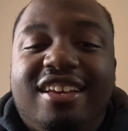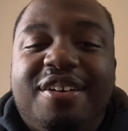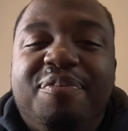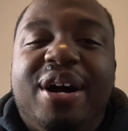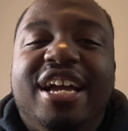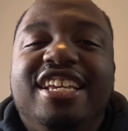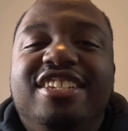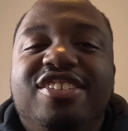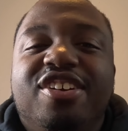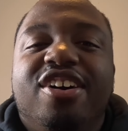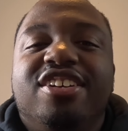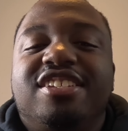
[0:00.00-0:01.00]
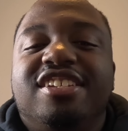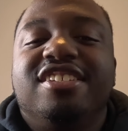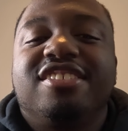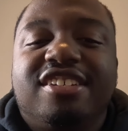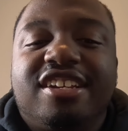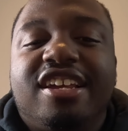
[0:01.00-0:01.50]
my EGR
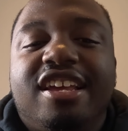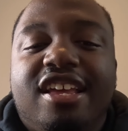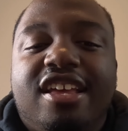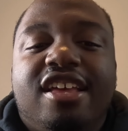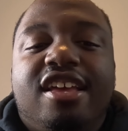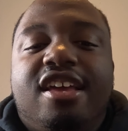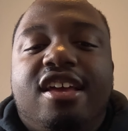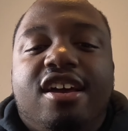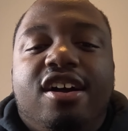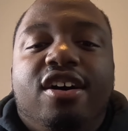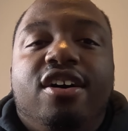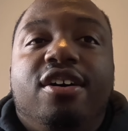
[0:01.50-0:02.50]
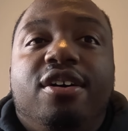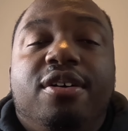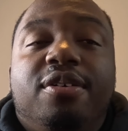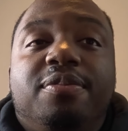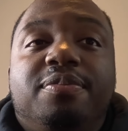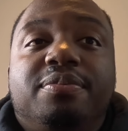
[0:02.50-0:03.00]
sensor.
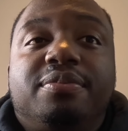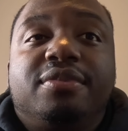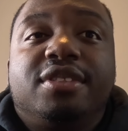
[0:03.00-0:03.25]
Um,